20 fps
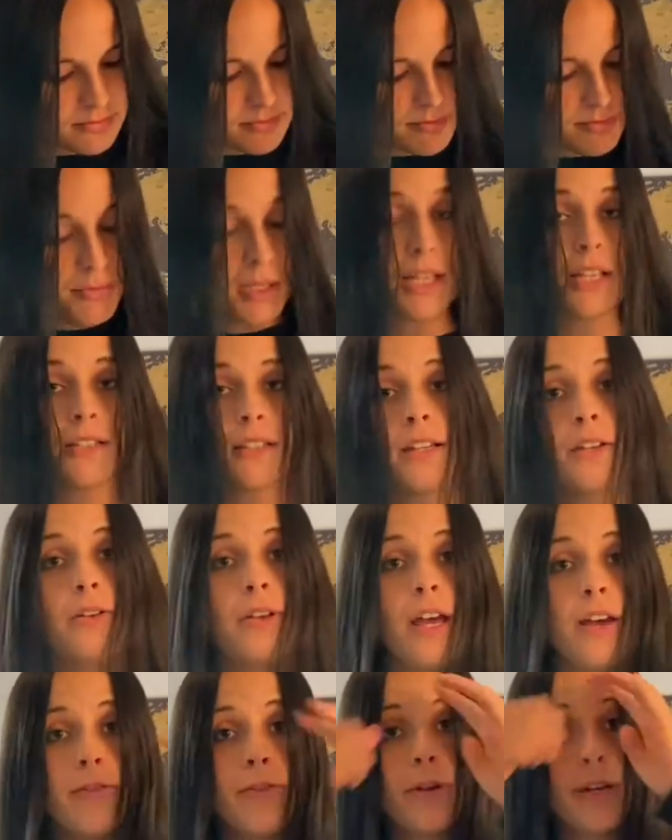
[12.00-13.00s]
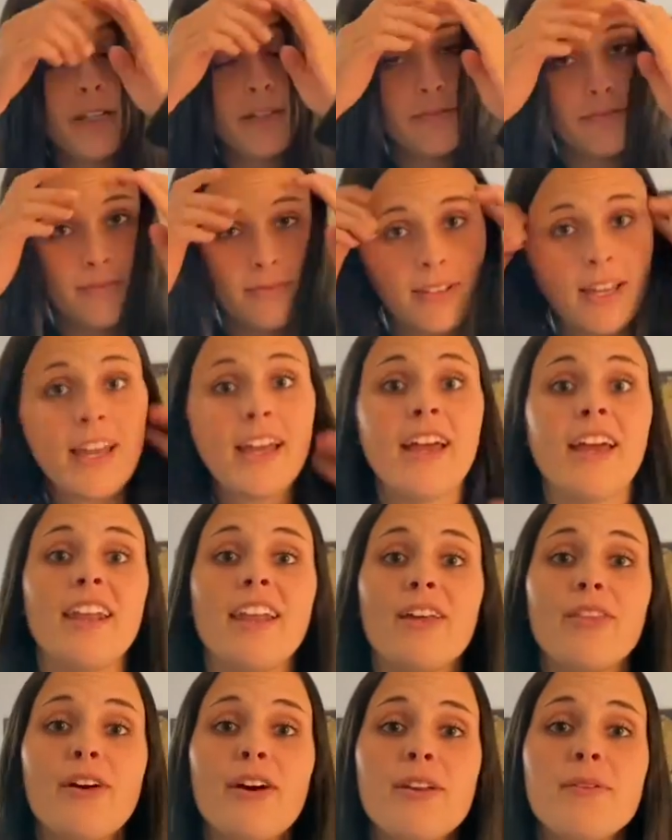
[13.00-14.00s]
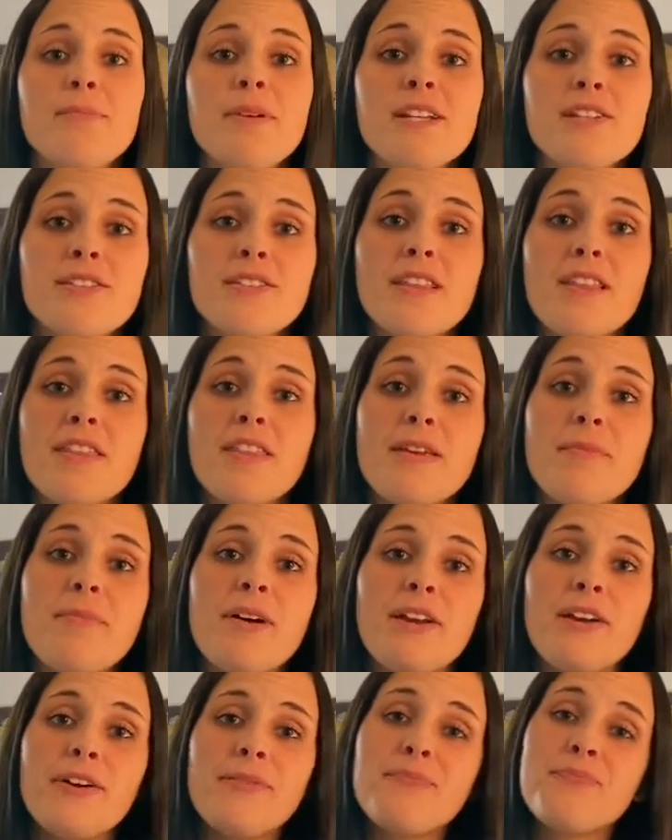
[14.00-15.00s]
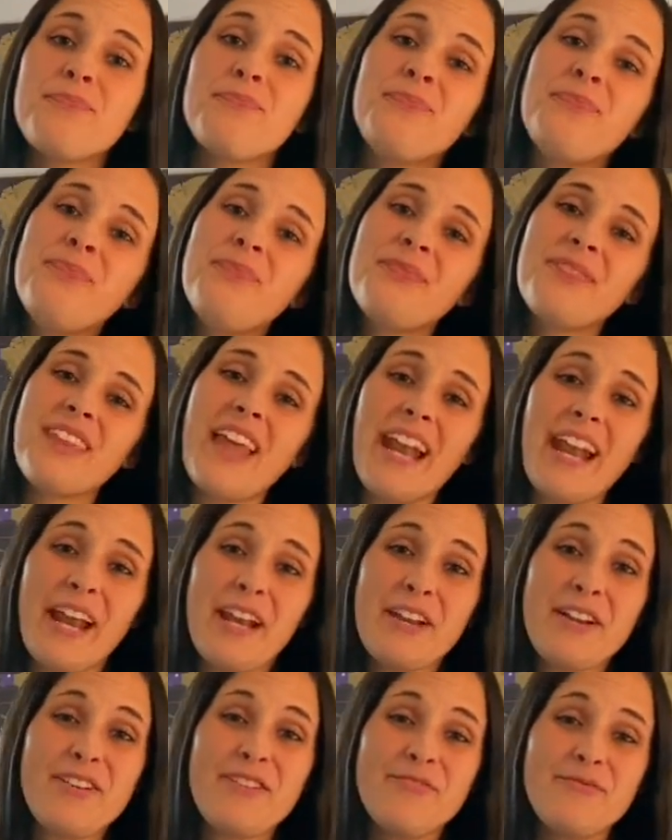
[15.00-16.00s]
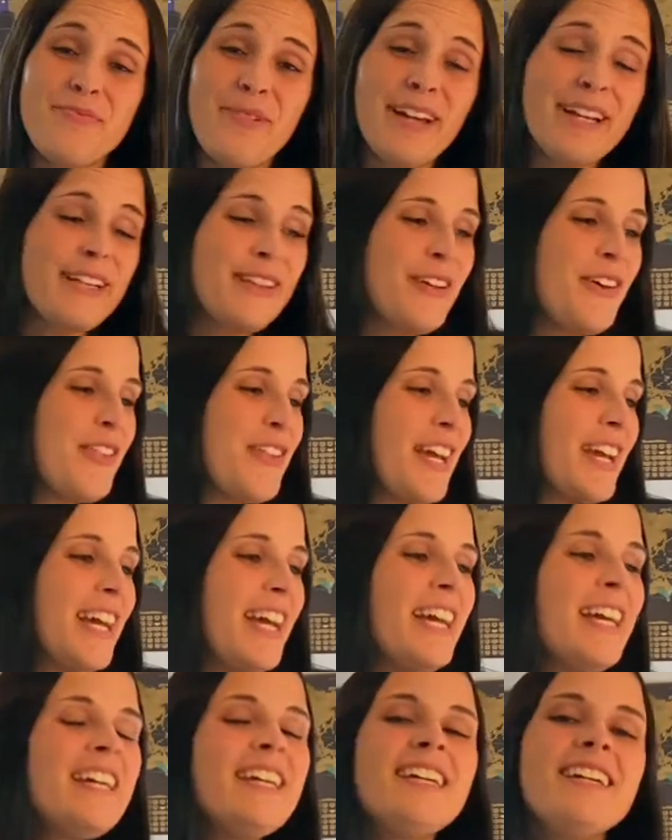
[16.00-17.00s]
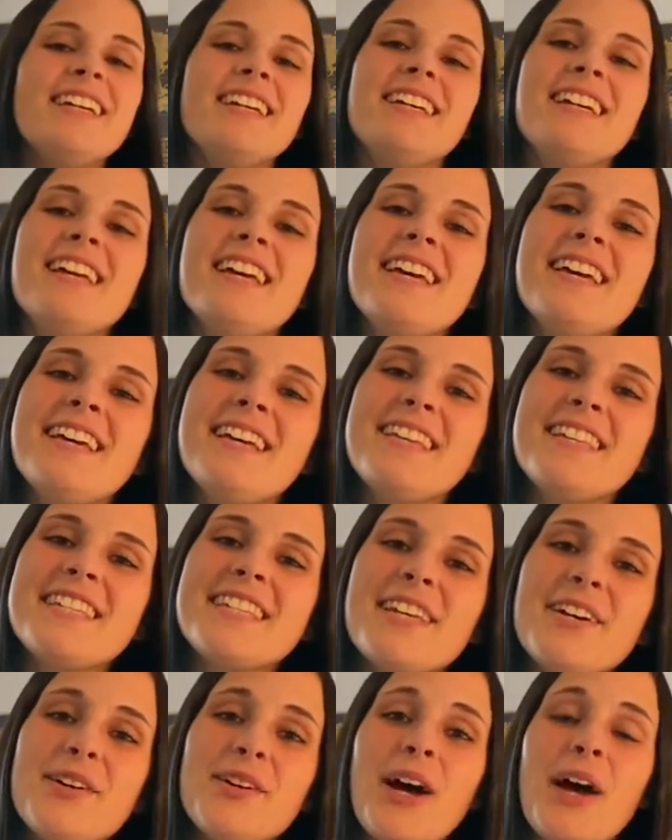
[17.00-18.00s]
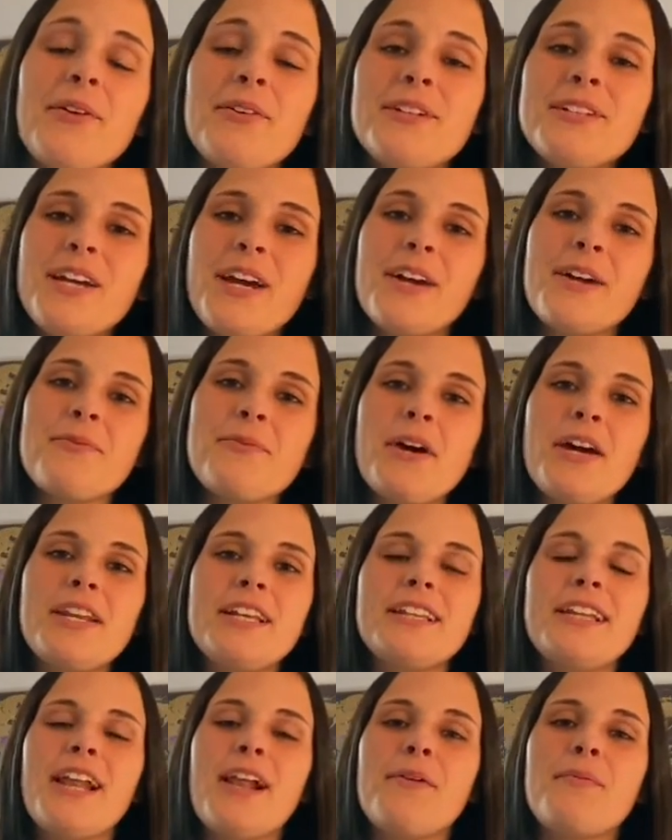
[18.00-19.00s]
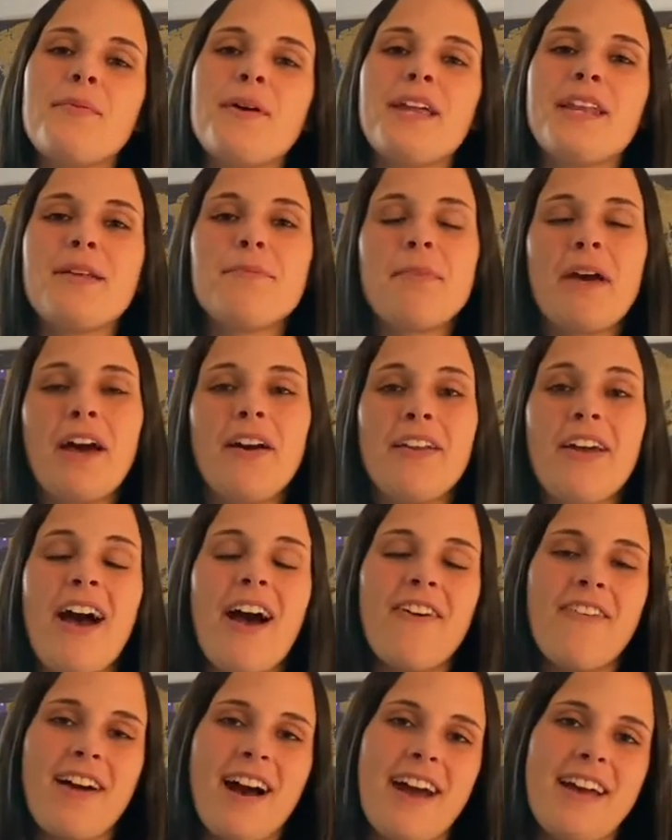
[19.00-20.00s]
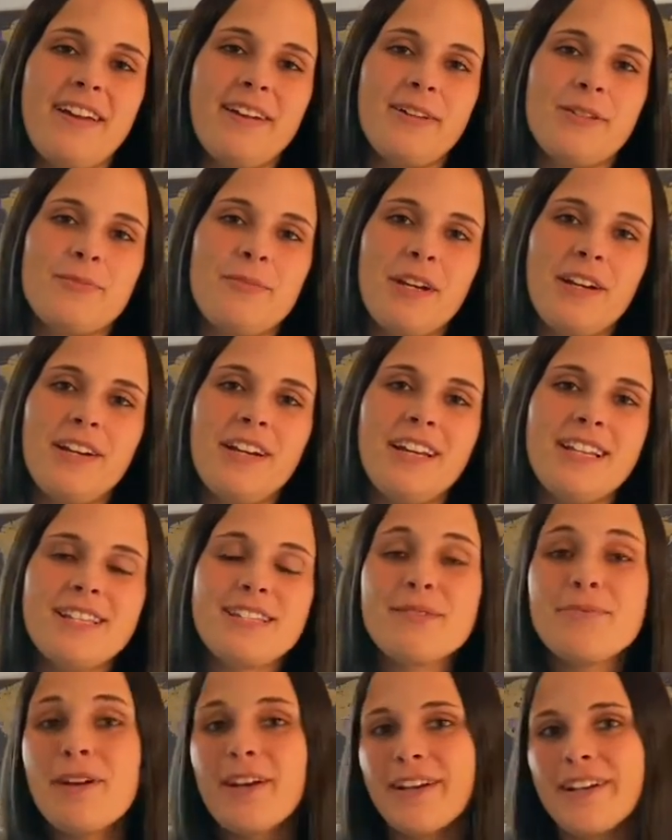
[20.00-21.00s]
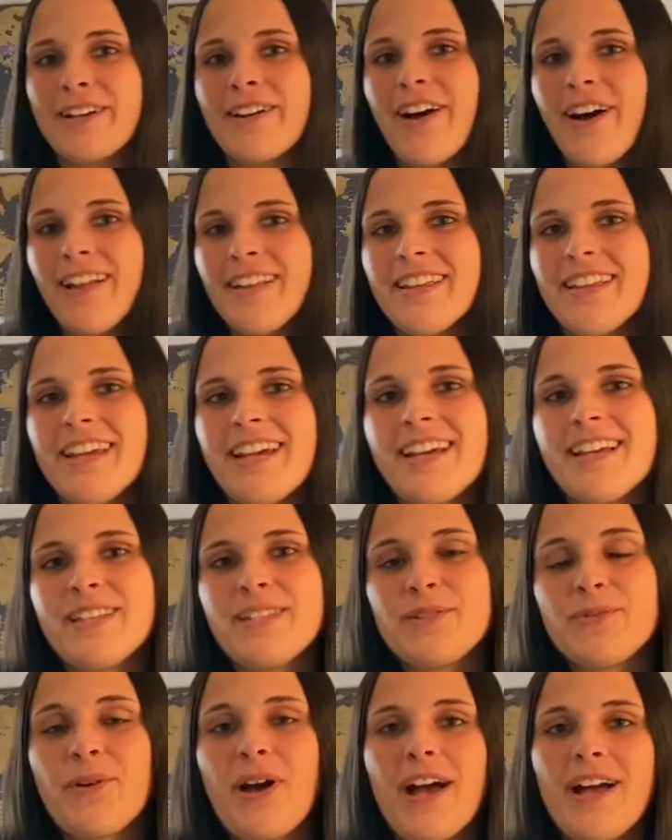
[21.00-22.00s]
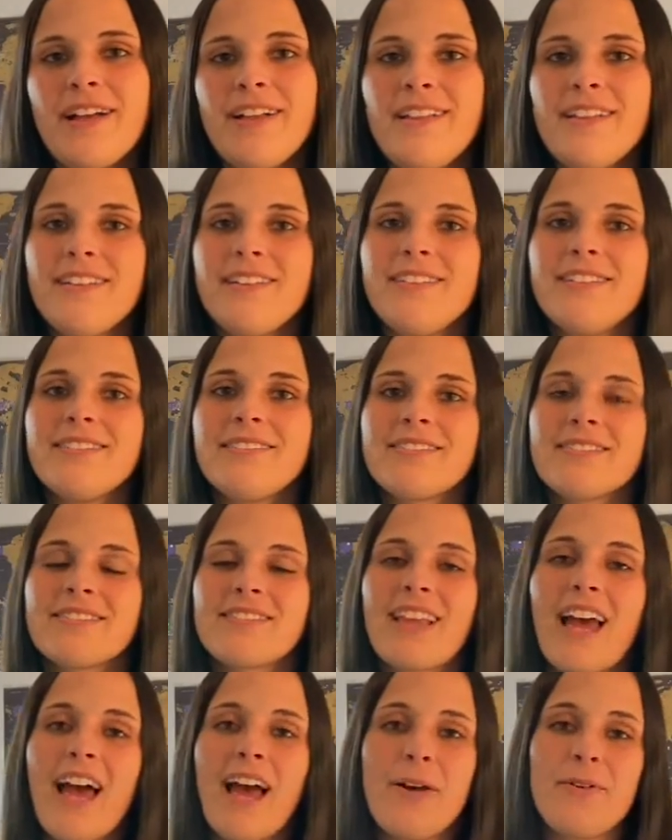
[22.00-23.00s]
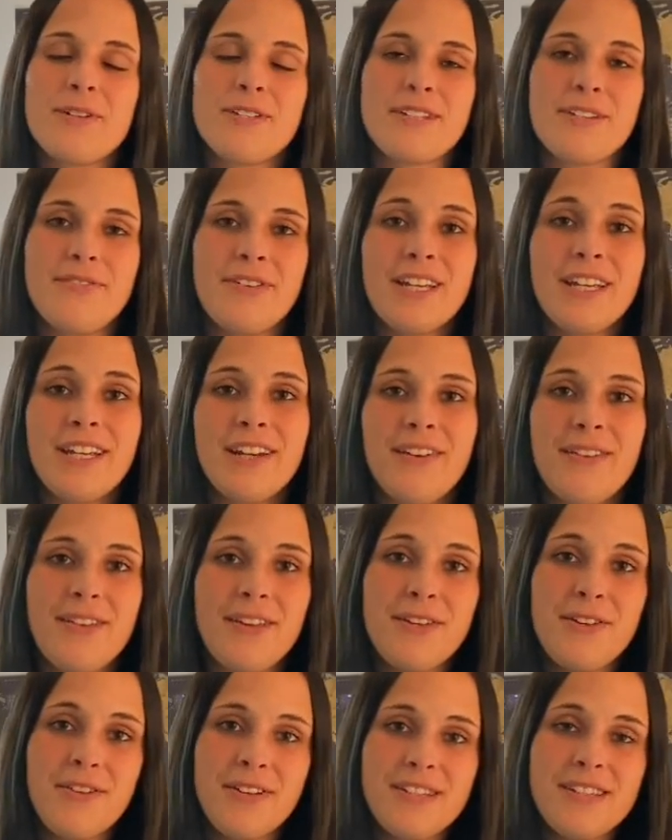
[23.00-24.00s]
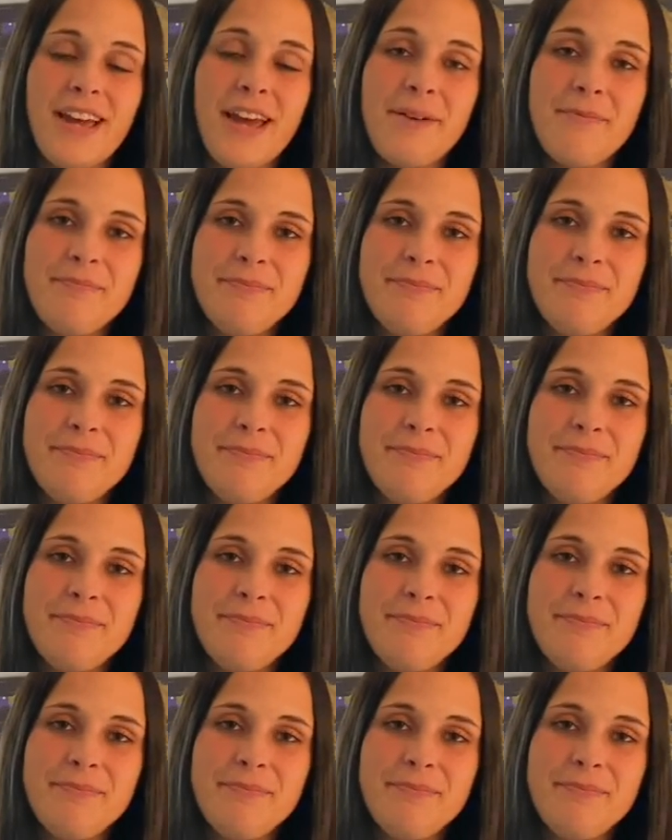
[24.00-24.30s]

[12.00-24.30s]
because I don't have one and I thought it matches the theme better than any of my clothing. So I will talk about a little bit about how I experienced American holidays while I was living here in the USA.